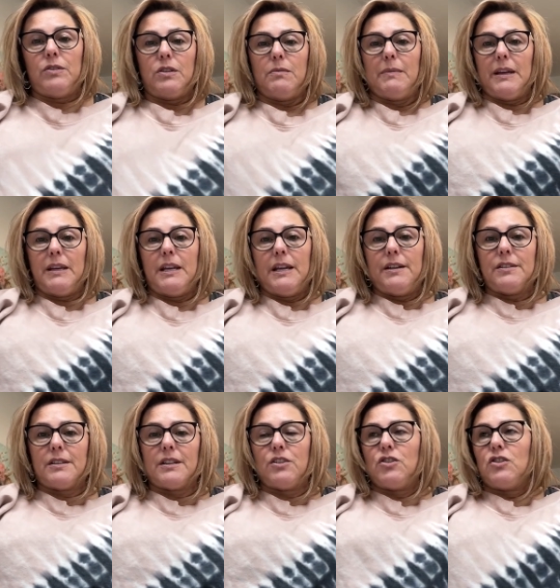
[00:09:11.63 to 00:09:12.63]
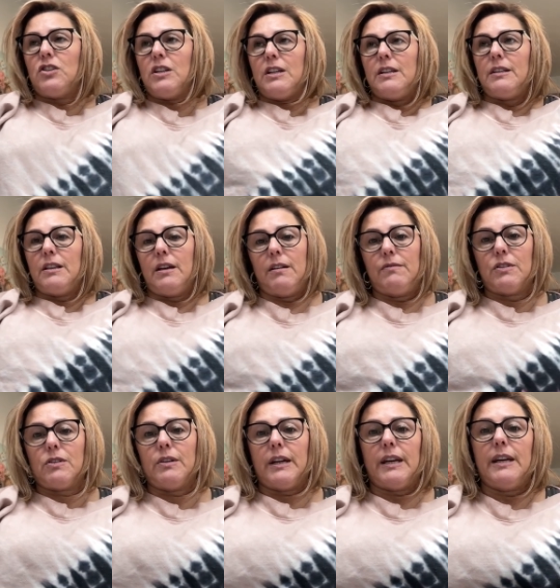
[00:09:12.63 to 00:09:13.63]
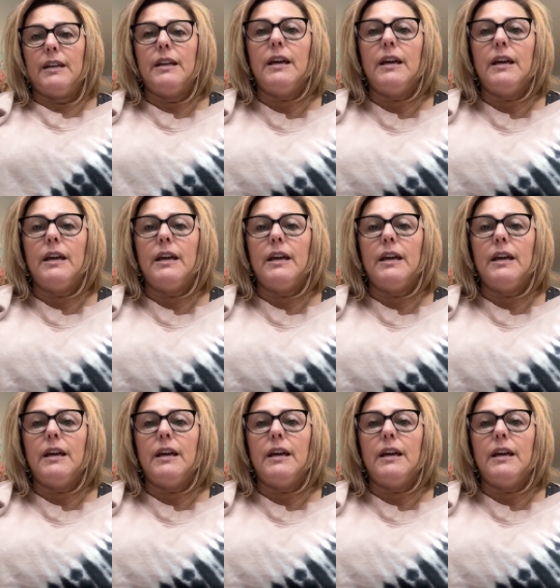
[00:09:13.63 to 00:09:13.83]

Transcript: to my niece because she loves Cricut.